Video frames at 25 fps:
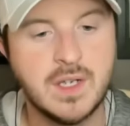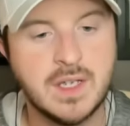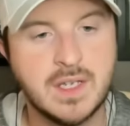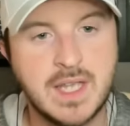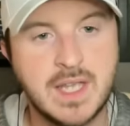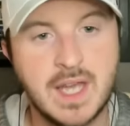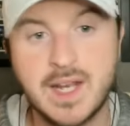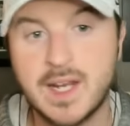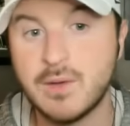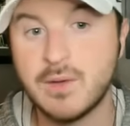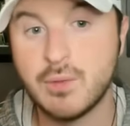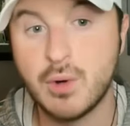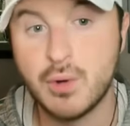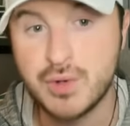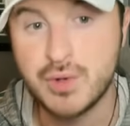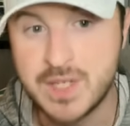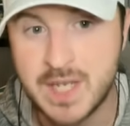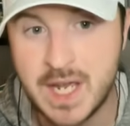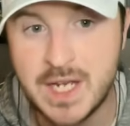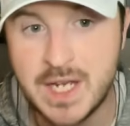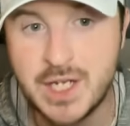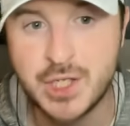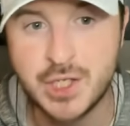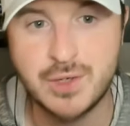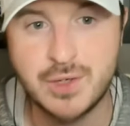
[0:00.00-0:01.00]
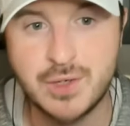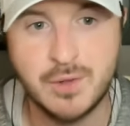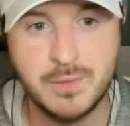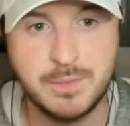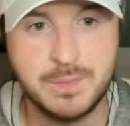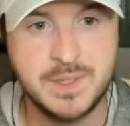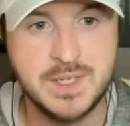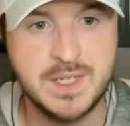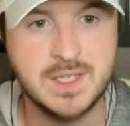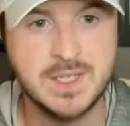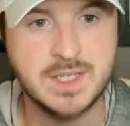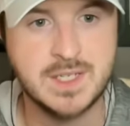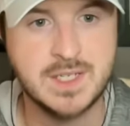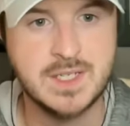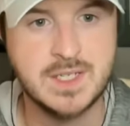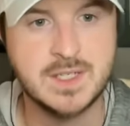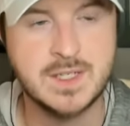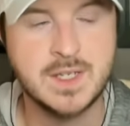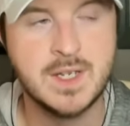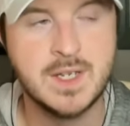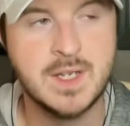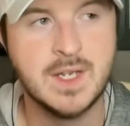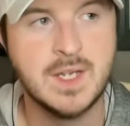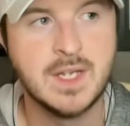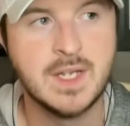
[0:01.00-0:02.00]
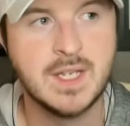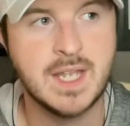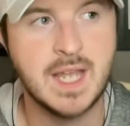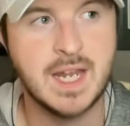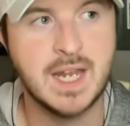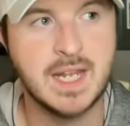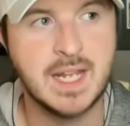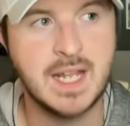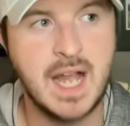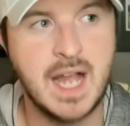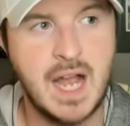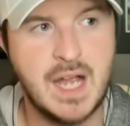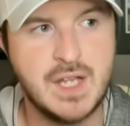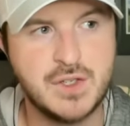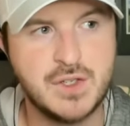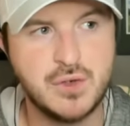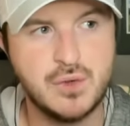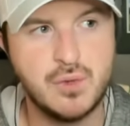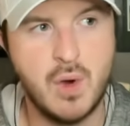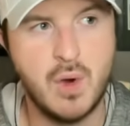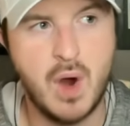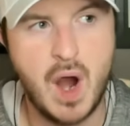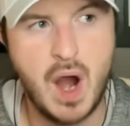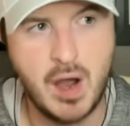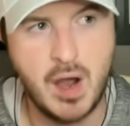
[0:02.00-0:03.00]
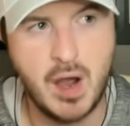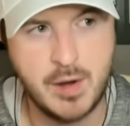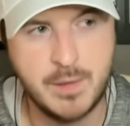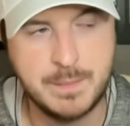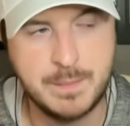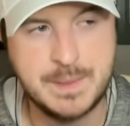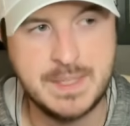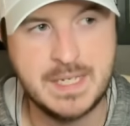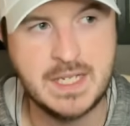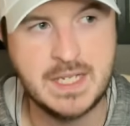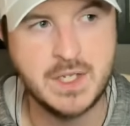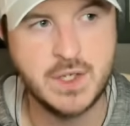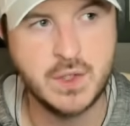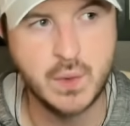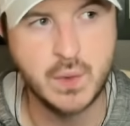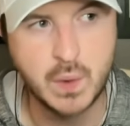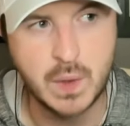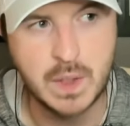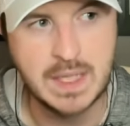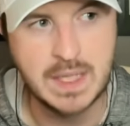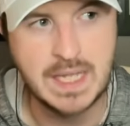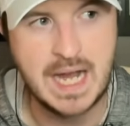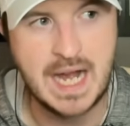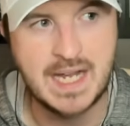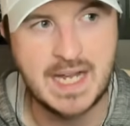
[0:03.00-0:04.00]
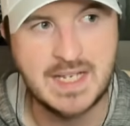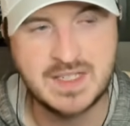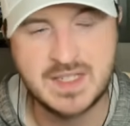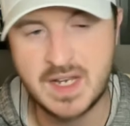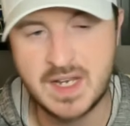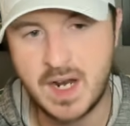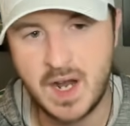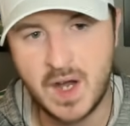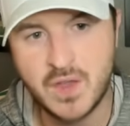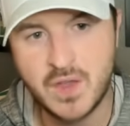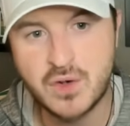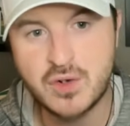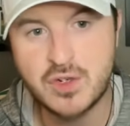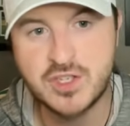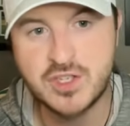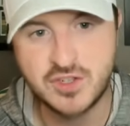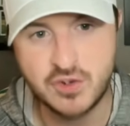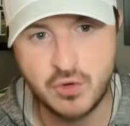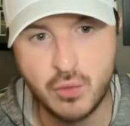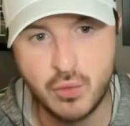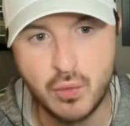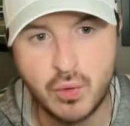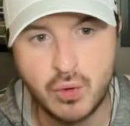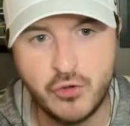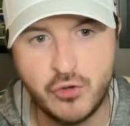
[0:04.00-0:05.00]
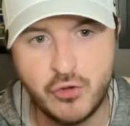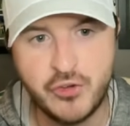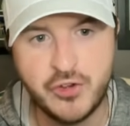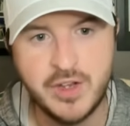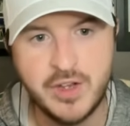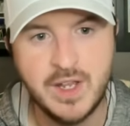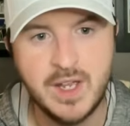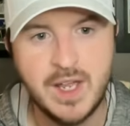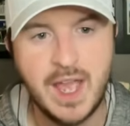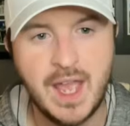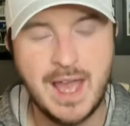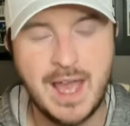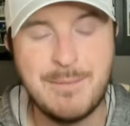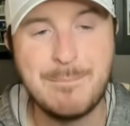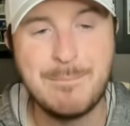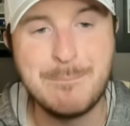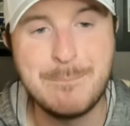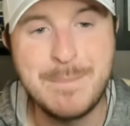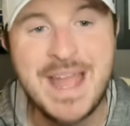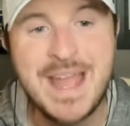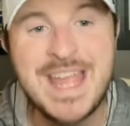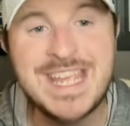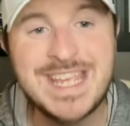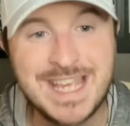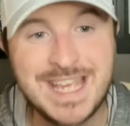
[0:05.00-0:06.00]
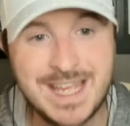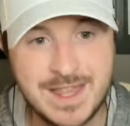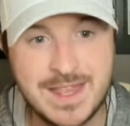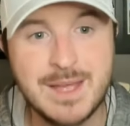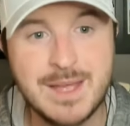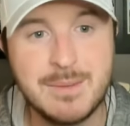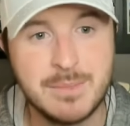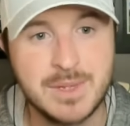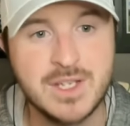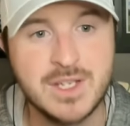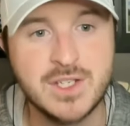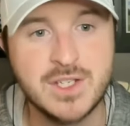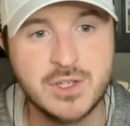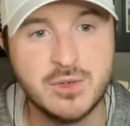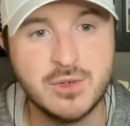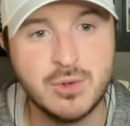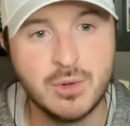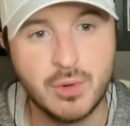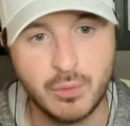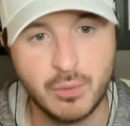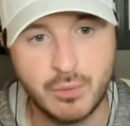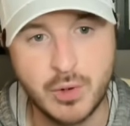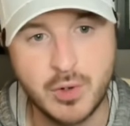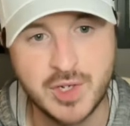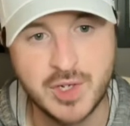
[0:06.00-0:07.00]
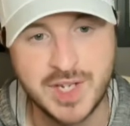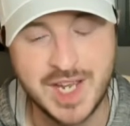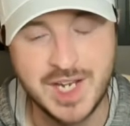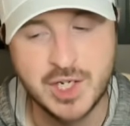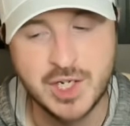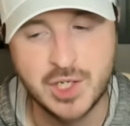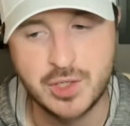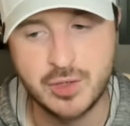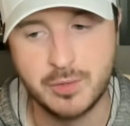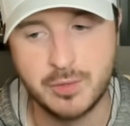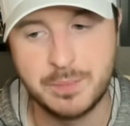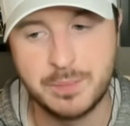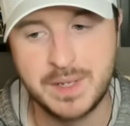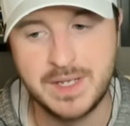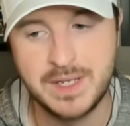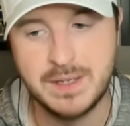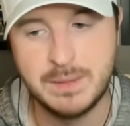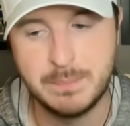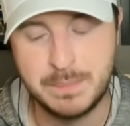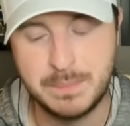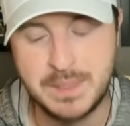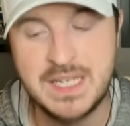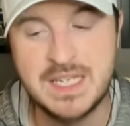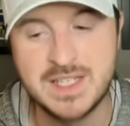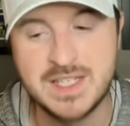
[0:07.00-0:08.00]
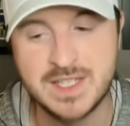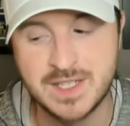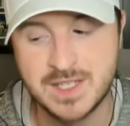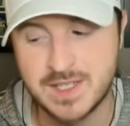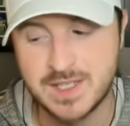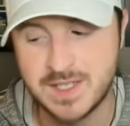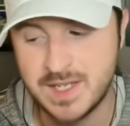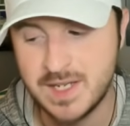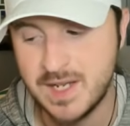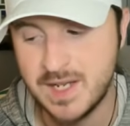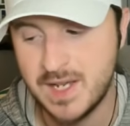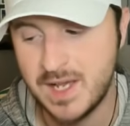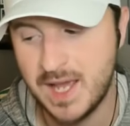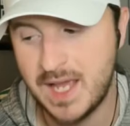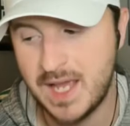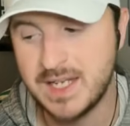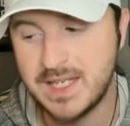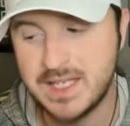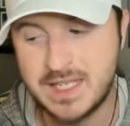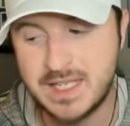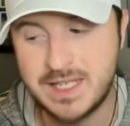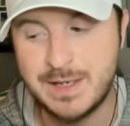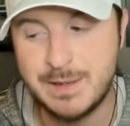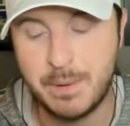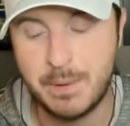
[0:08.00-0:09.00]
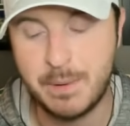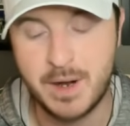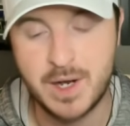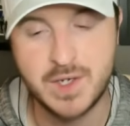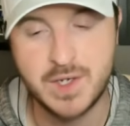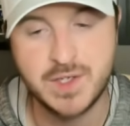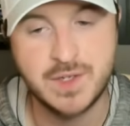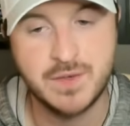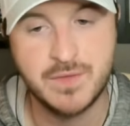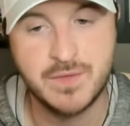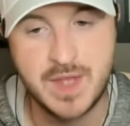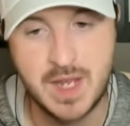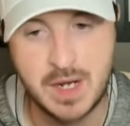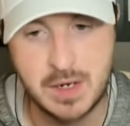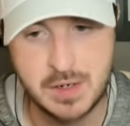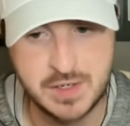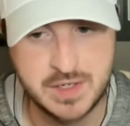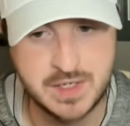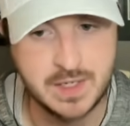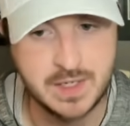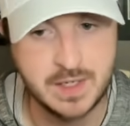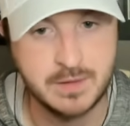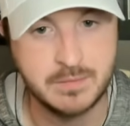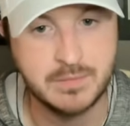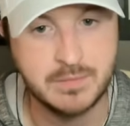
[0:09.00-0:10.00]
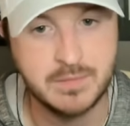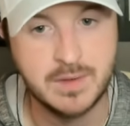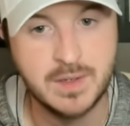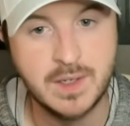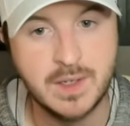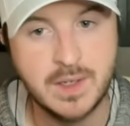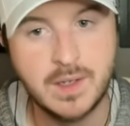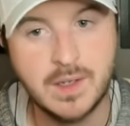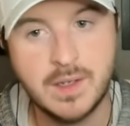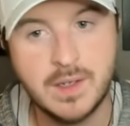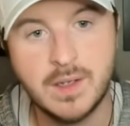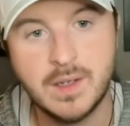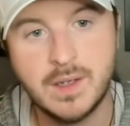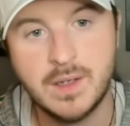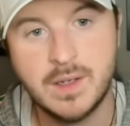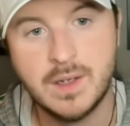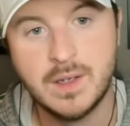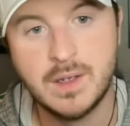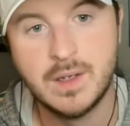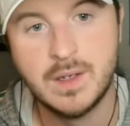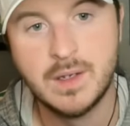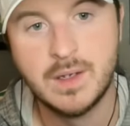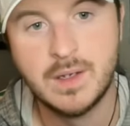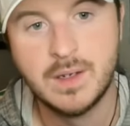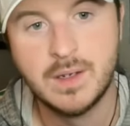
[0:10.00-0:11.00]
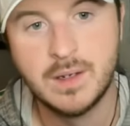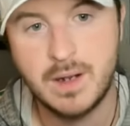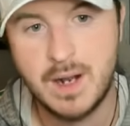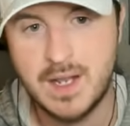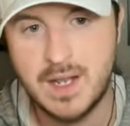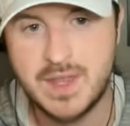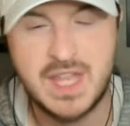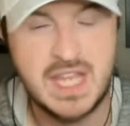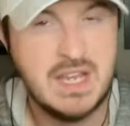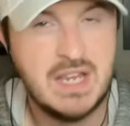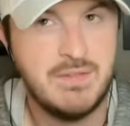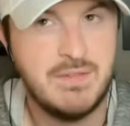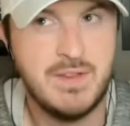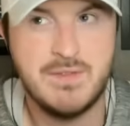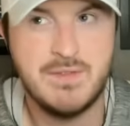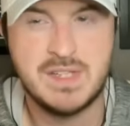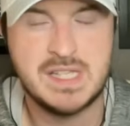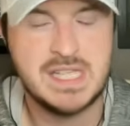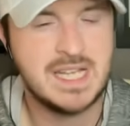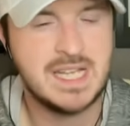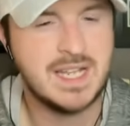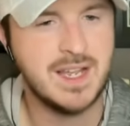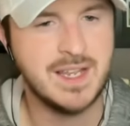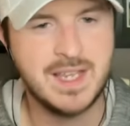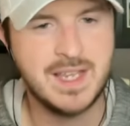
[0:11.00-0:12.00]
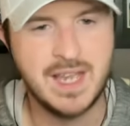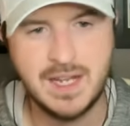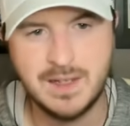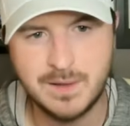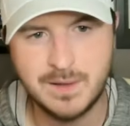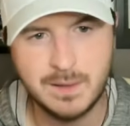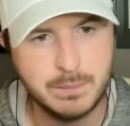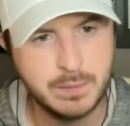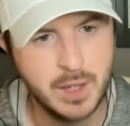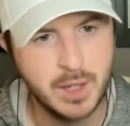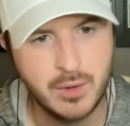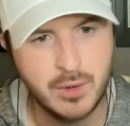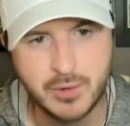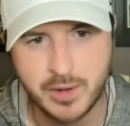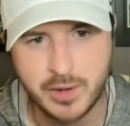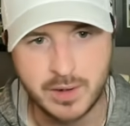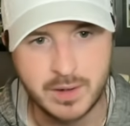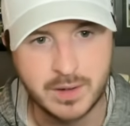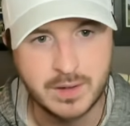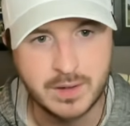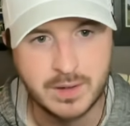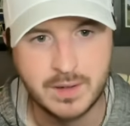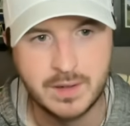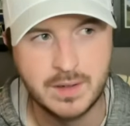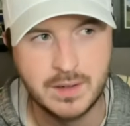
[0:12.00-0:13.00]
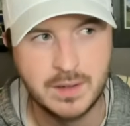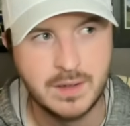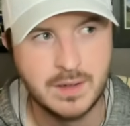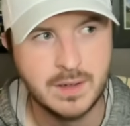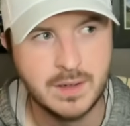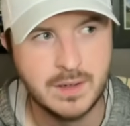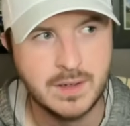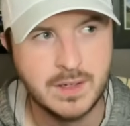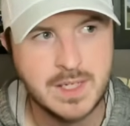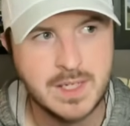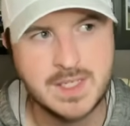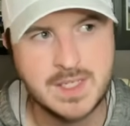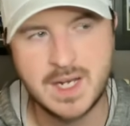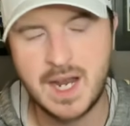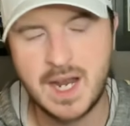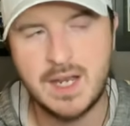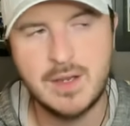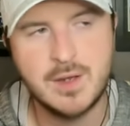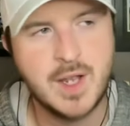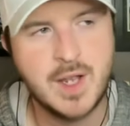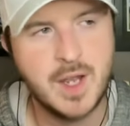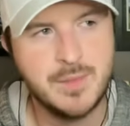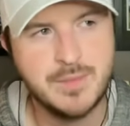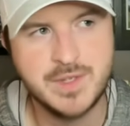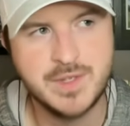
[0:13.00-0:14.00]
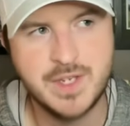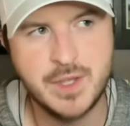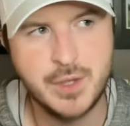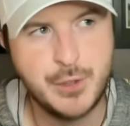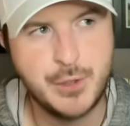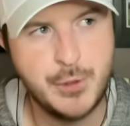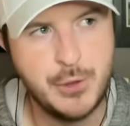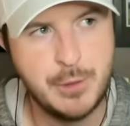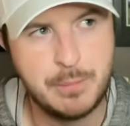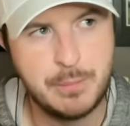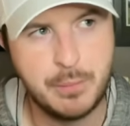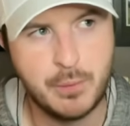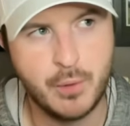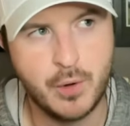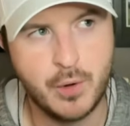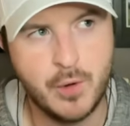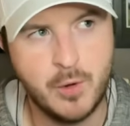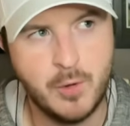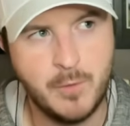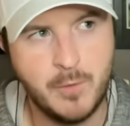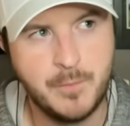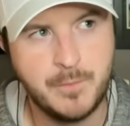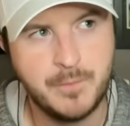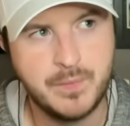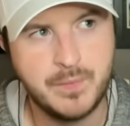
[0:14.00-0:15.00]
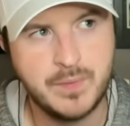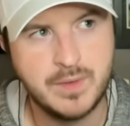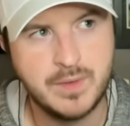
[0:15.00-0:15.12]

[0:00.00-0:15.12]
getting rotational pieces, getting guys who aren't being utilized at other schools and making them into rotational pieces and key parts of their team. I think of even like a Caleb Lohner. He's a guy who comes in through the portal.